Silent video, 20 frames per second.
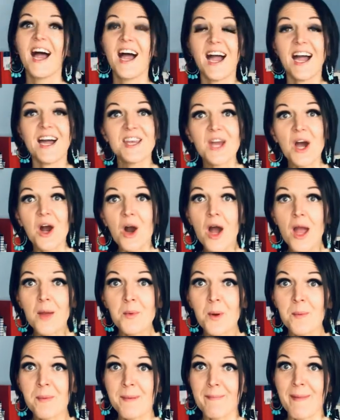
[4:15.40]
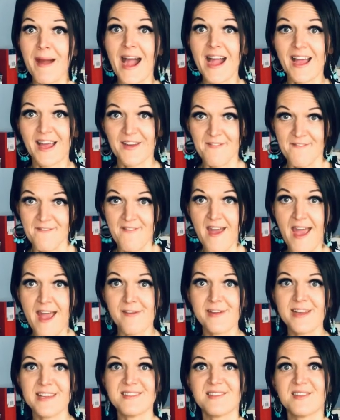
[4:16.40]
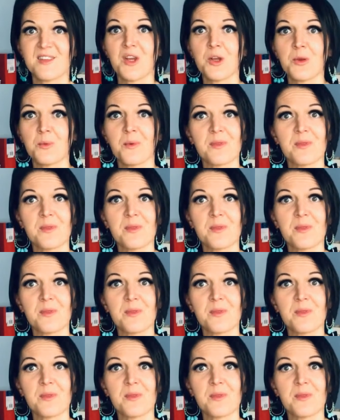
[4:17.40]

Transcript: And I will be back very soon